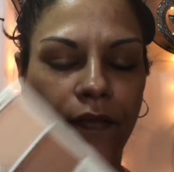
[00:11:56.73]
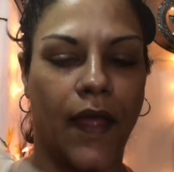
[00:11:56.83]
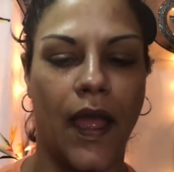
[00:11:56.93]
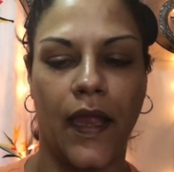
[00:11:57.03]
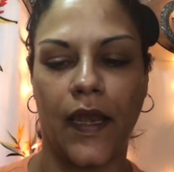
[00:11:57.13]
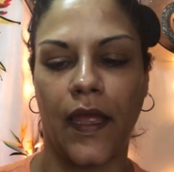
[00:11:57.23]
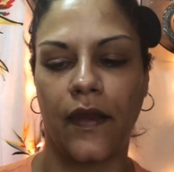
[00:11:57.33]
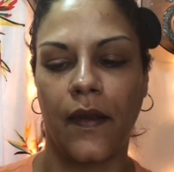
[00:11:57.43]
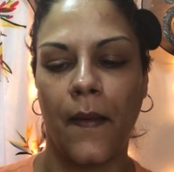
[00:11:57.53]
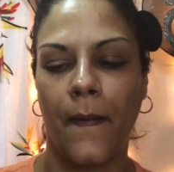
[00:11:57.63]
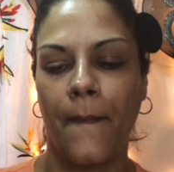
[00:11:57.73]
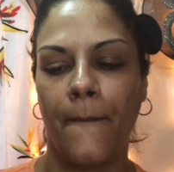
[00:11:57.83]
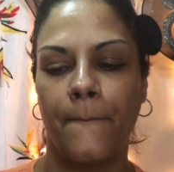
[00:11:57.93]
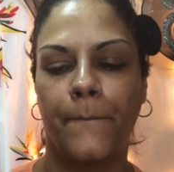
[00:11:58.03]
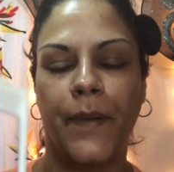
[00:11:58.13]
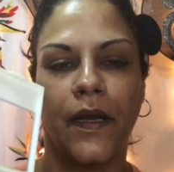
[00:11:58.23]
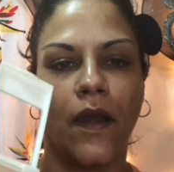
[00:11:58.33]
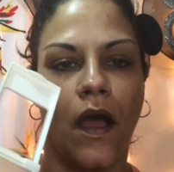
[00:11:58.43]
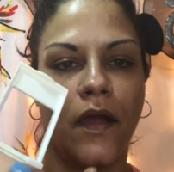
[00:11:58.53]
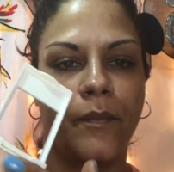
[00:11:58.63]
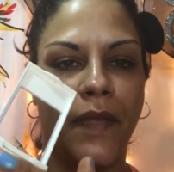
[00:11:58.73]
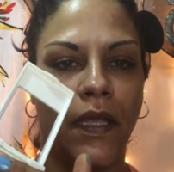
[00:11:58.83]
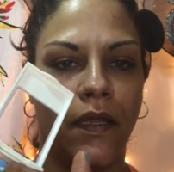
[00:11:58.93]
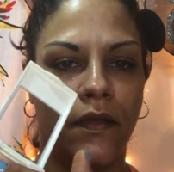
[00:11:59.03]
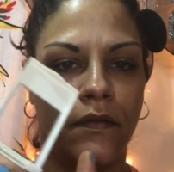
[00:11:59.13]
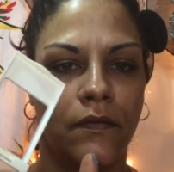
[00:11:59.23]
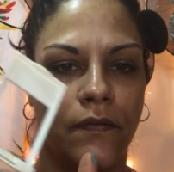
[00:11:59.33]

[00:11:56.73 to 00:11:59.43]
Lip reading: and the highlight. But on me,